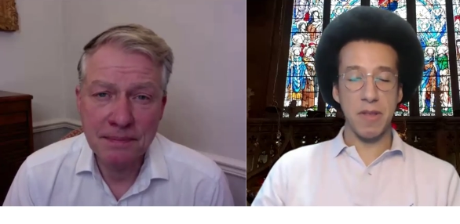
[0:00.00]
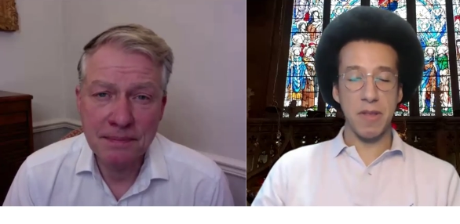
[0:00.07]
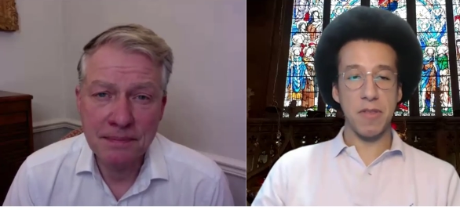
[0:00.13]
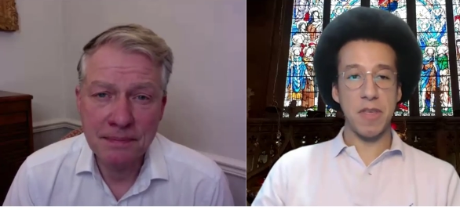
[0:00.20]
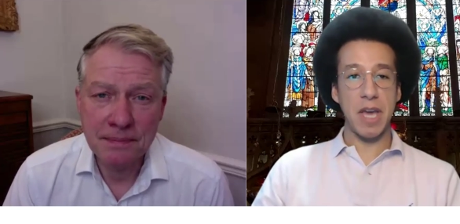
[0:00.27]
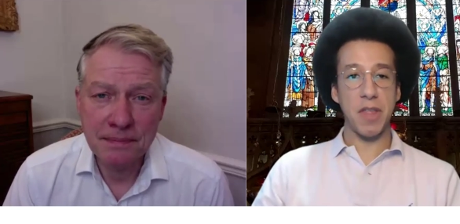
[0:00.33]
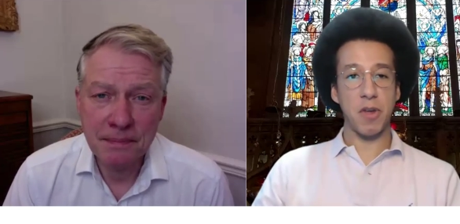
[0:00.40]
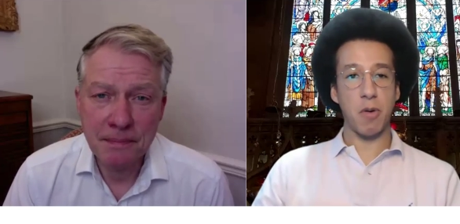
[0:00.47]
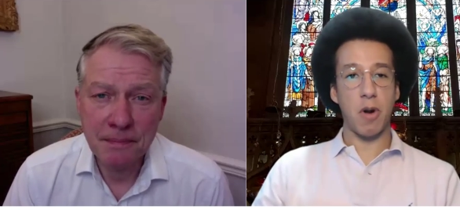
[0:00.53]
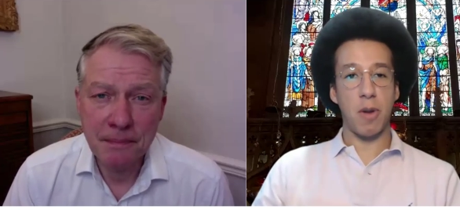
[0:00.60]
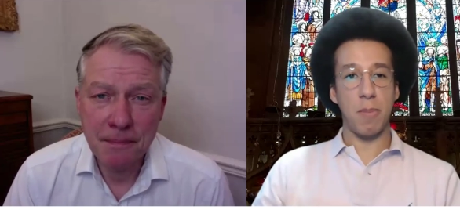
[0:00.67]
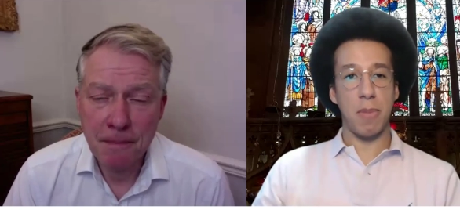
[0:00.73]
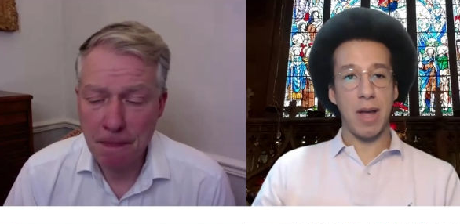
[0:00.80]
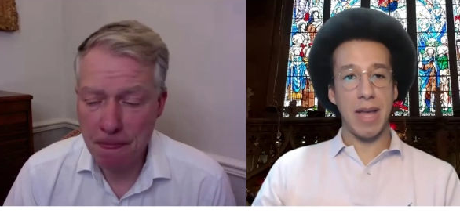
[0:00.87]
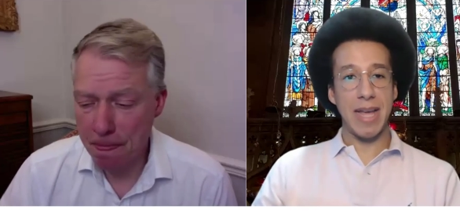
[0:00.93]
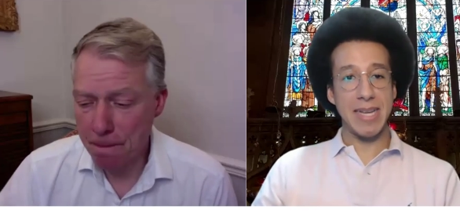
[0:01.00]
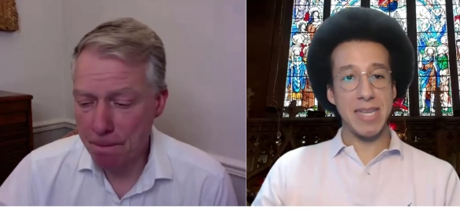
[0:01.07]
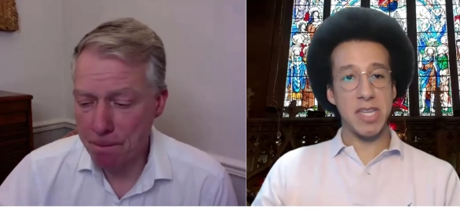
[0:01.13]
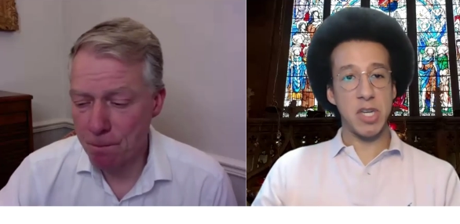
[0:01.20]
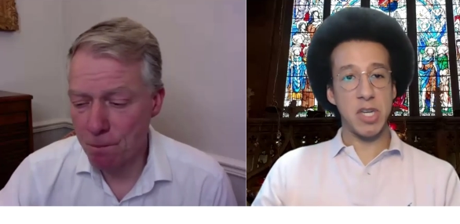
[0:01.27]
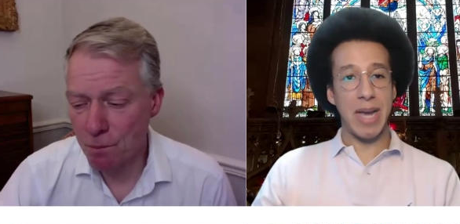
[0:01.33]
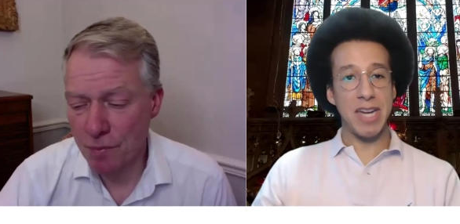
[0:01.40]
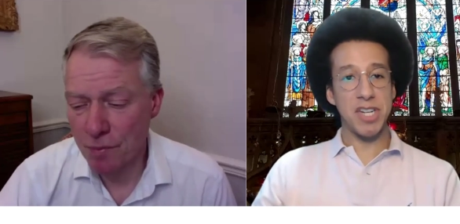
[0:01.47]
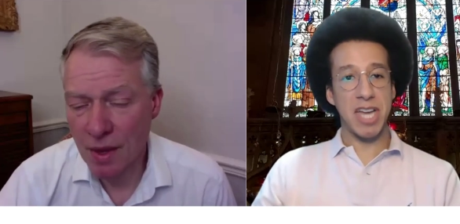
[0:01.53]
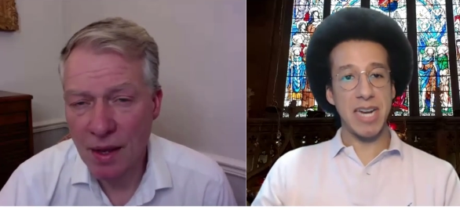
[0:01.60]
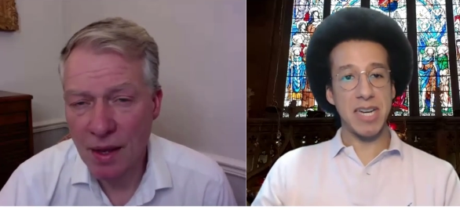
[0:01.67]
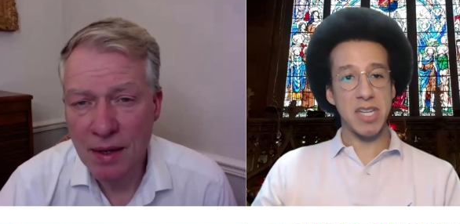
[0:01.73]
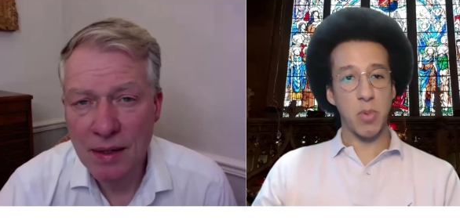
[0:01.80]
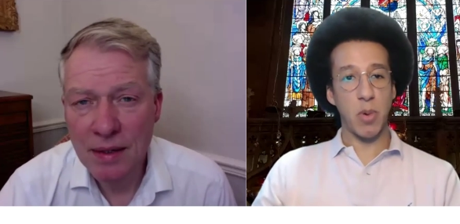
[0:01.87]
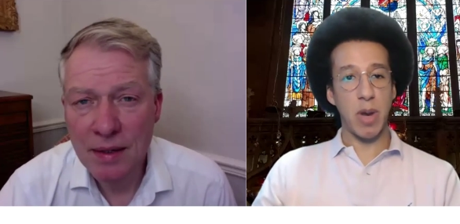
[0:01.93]
Speaker 1: the other arm is to educate
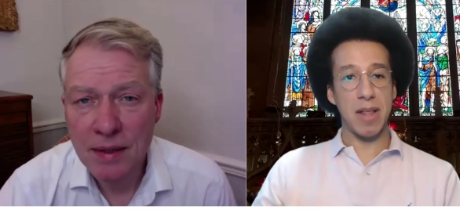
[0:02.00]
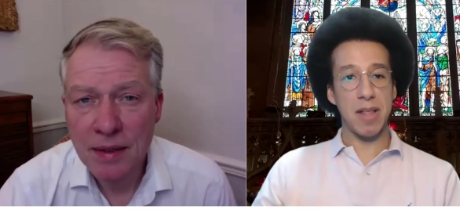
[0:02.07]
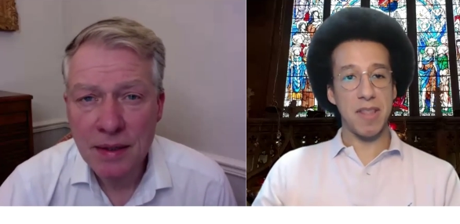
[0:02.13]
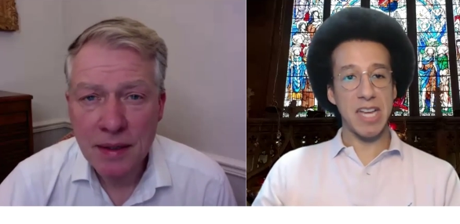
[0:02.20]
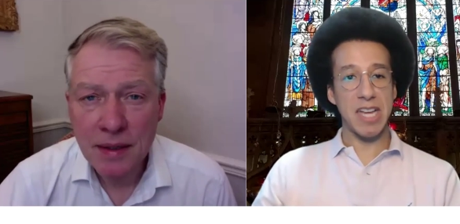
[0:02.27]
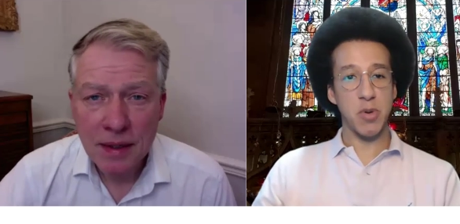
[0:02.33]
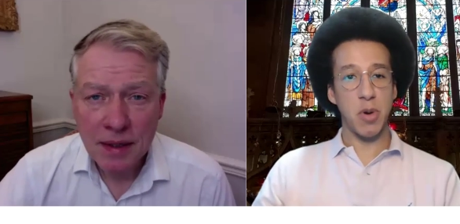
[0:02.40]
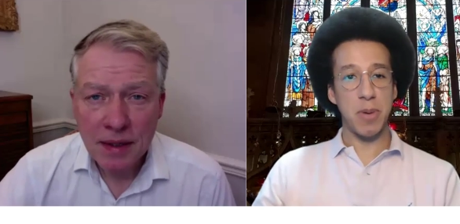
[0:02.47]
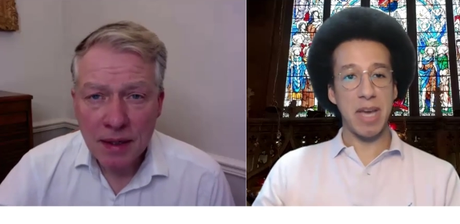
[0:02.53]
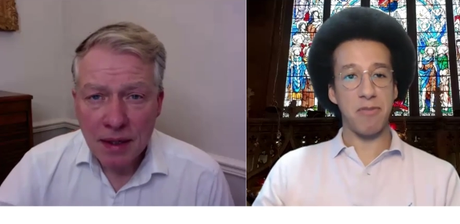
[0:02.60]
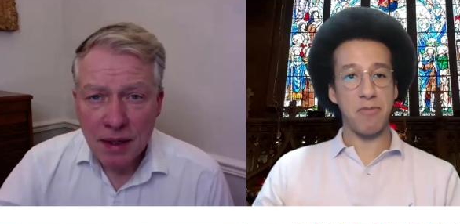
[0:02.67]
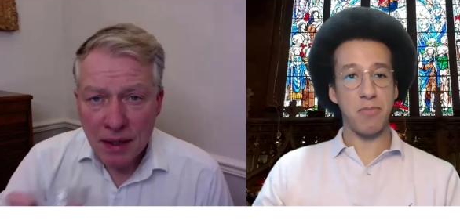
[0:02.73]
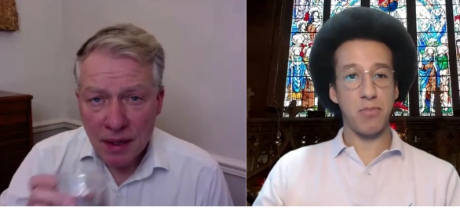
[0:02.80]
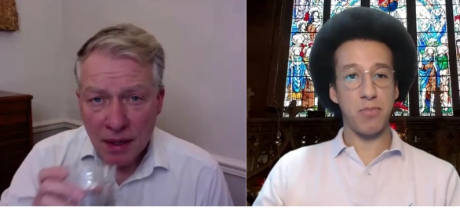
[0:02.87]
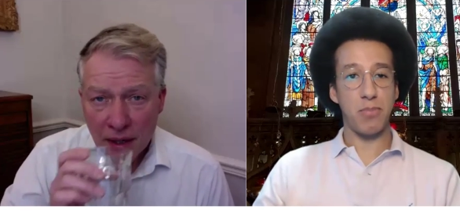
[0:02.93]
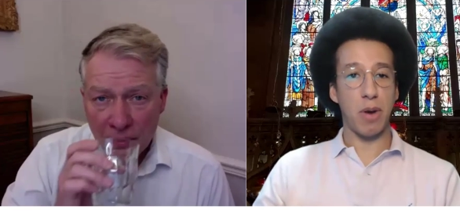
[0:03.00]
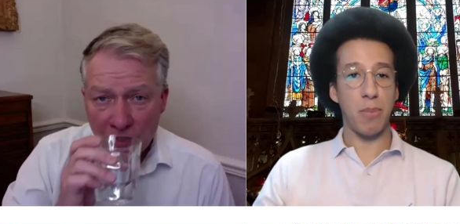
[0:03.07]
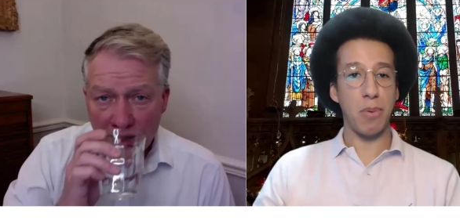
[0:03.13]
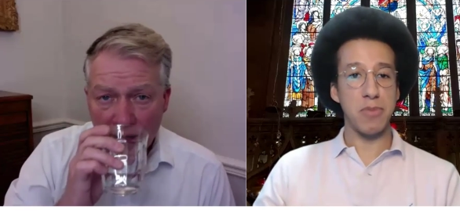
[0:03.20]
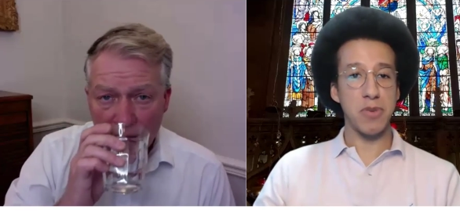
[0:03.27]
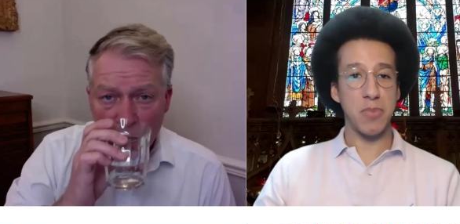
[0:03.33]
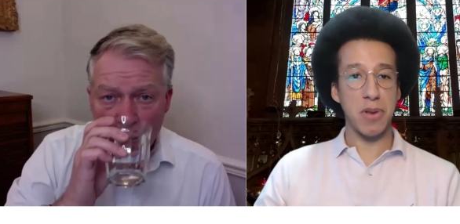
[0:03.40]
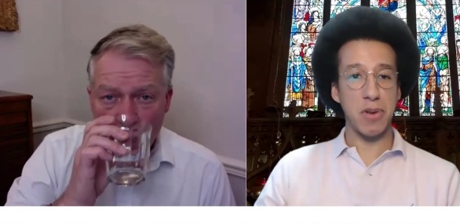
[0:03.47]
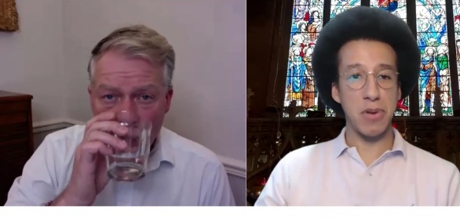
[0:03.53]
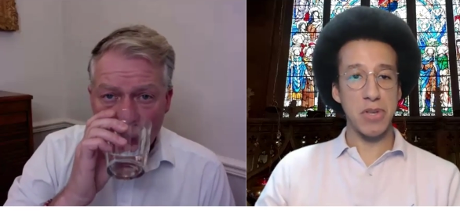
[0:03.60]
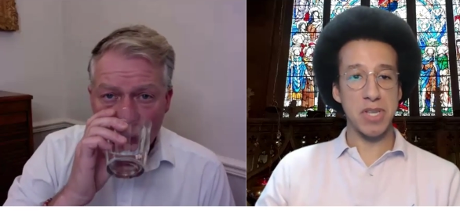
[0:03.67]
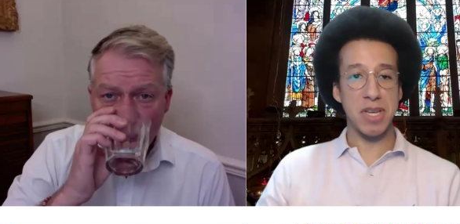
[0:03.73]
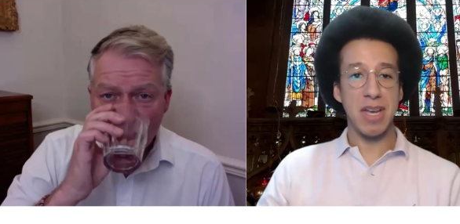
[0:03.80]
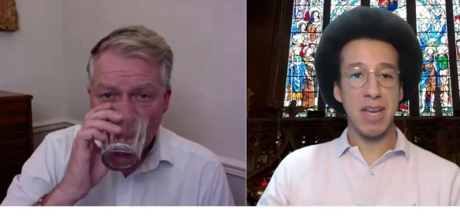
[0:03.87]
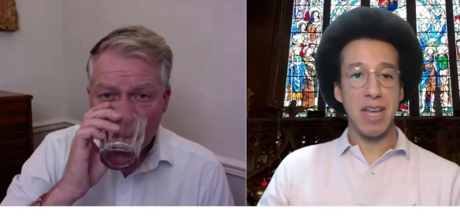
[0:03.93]
as well, and that's where we have problems, because